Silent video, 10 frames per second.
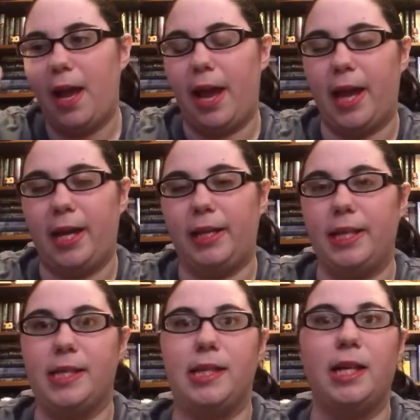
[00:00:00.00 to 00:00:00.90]
And
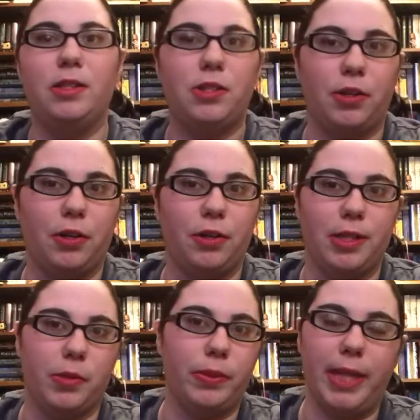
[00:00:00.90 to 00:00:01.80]
he sends her
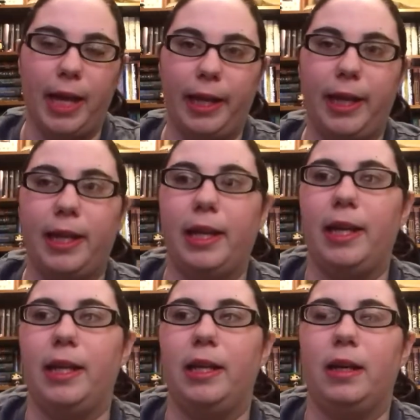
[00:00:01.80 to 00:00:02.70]
this medallion,
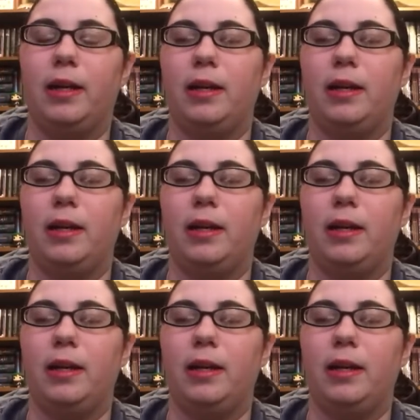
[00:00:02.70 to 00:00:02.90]
and